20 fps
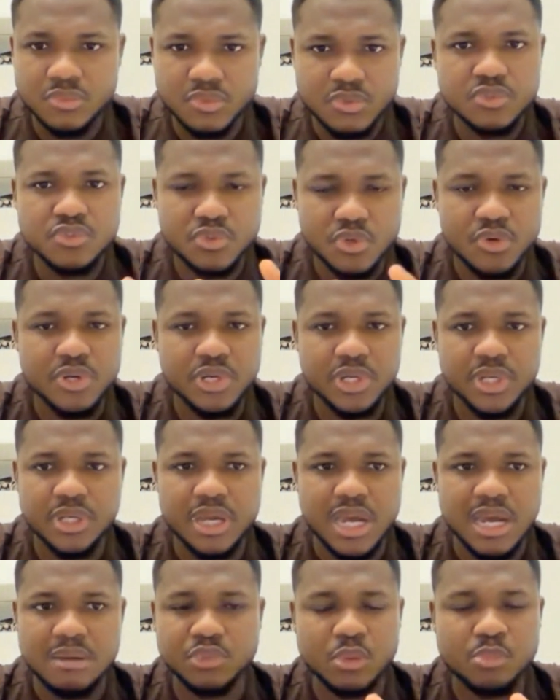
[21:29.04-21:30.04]
Sorry,
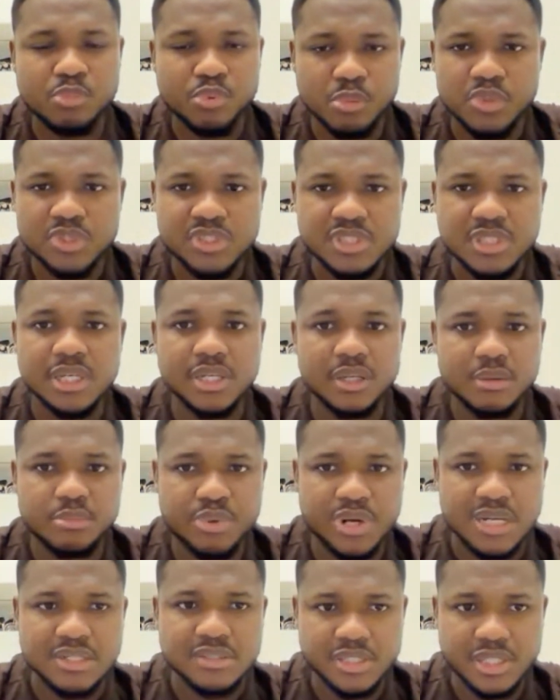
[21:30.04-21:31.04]
I'm not promoting any
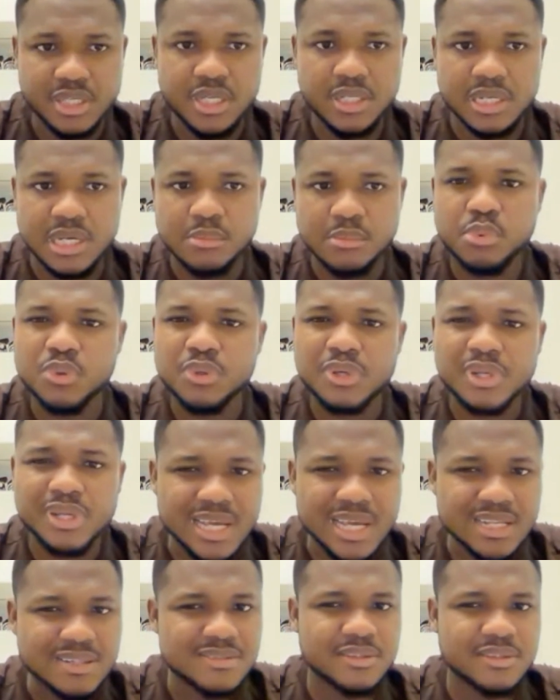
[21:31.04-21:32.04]
brand here now, but
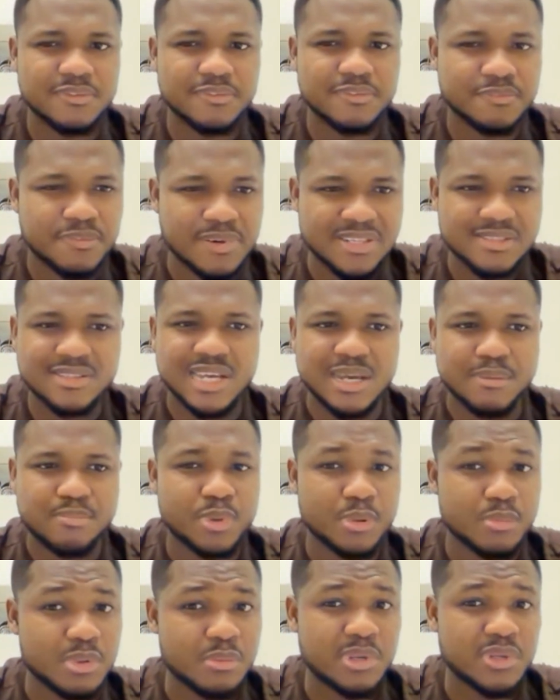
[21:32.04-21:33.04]
get the faster
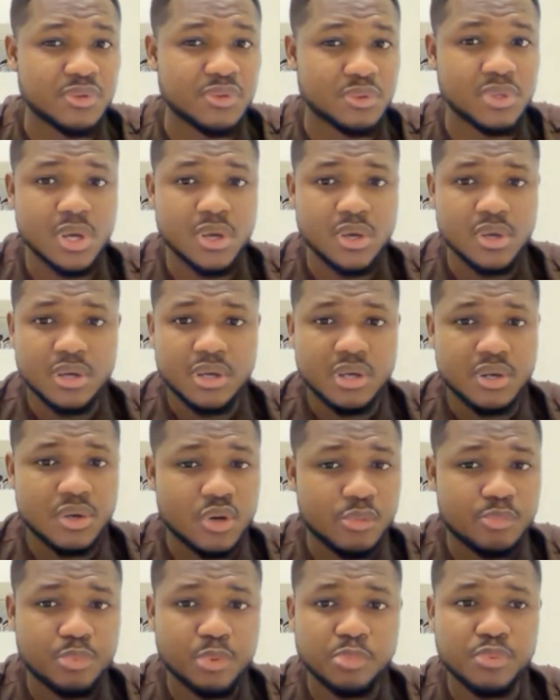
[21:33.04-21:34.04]
payment method. A lot
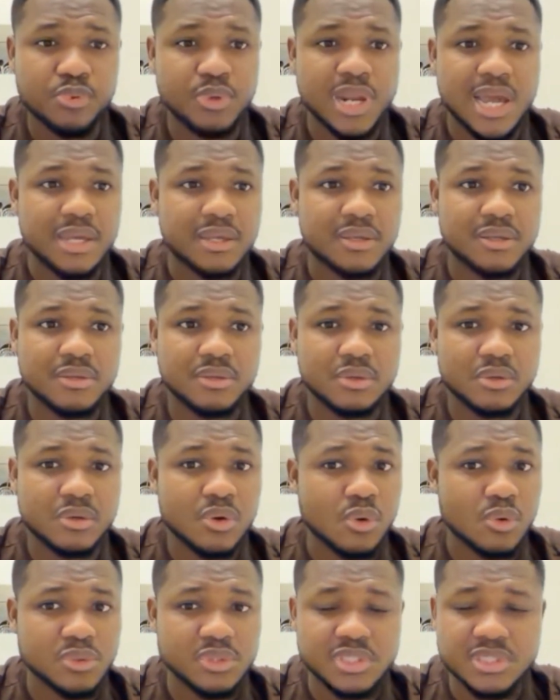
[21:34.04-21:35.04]
of people like
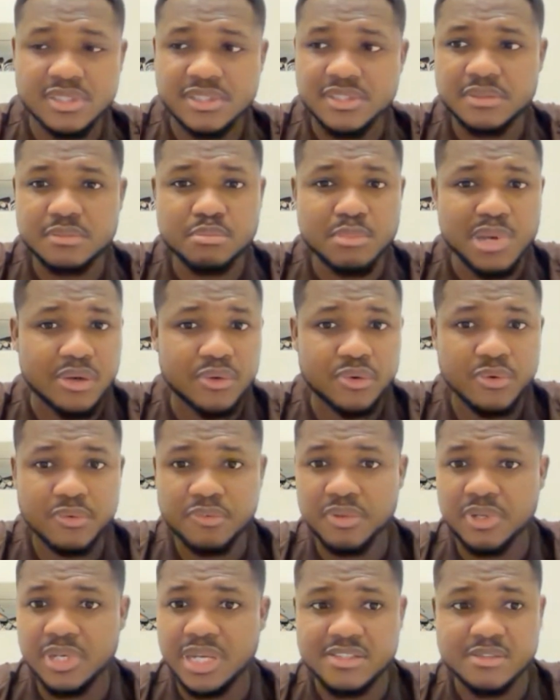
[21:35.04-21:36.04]
all these
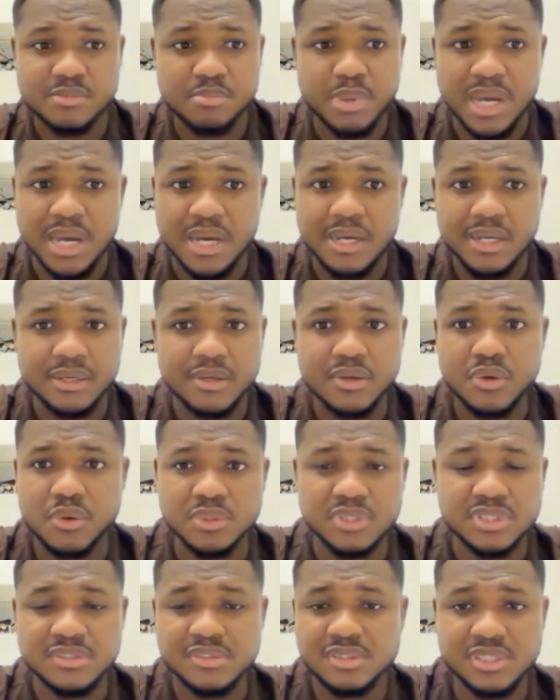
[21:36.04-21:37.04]
microfinance bank, all
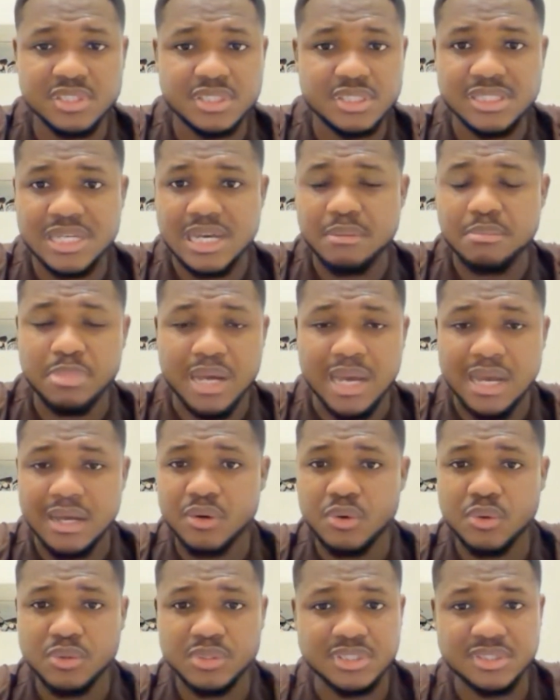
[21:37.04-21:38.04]
these digital bank,
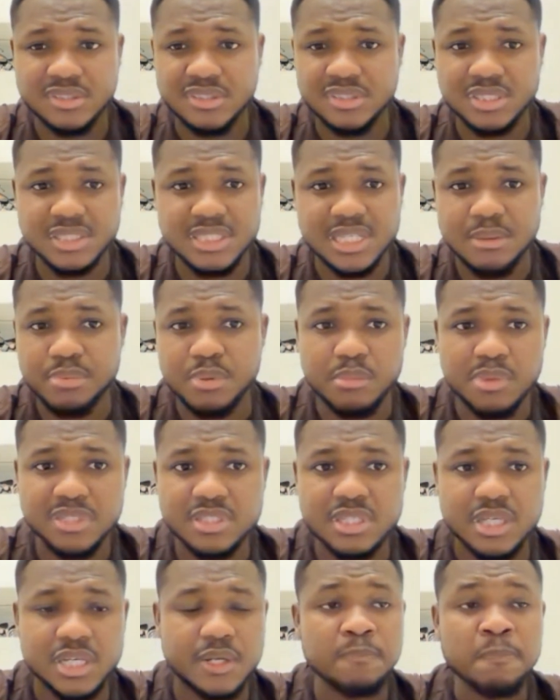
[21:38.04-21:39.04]
all these digital payment
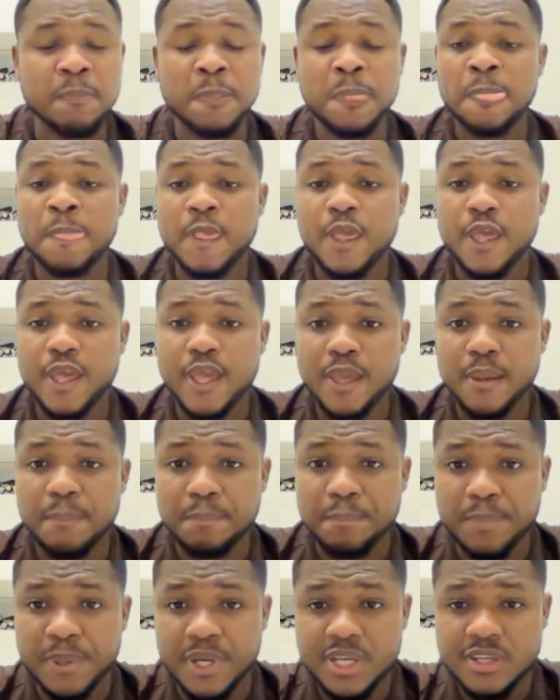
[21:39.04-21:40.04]
channel, a
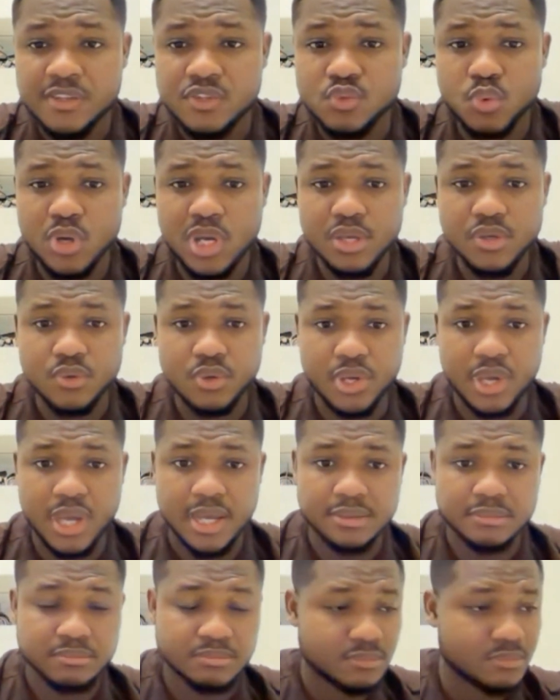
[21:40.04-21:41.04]
place where you
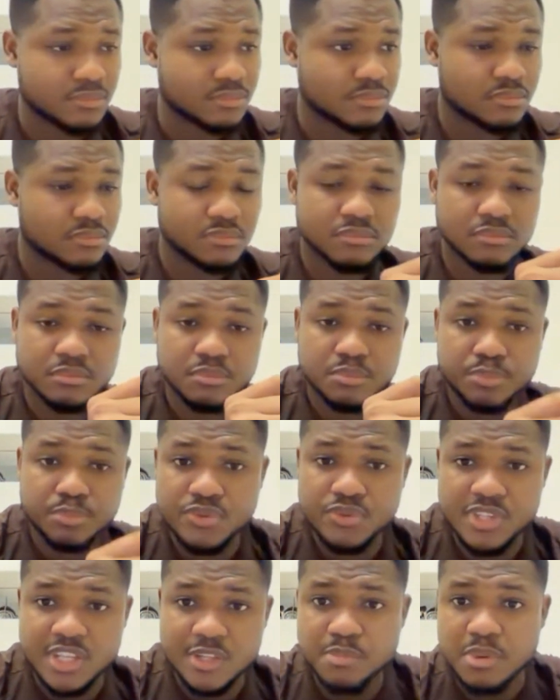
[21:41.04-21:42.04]
can
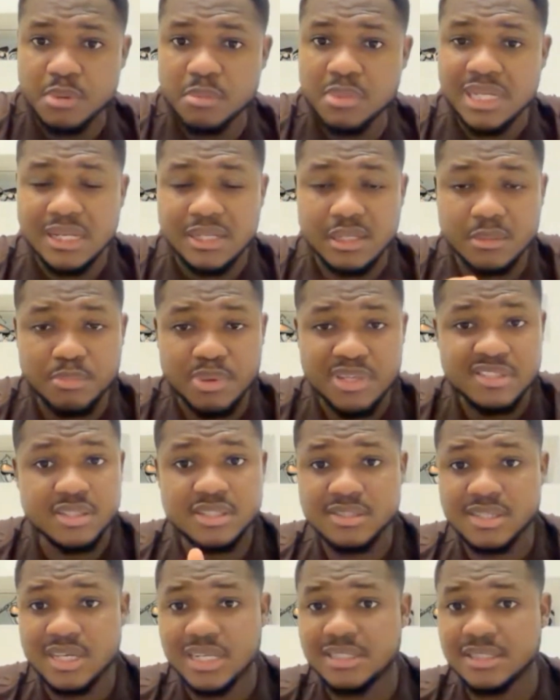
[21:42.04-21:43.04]
process payment and the person
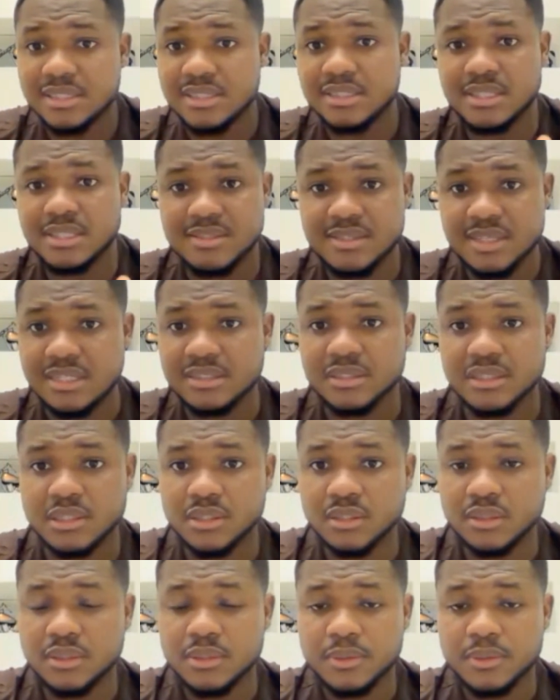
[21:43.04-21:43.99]
is getting it instantly.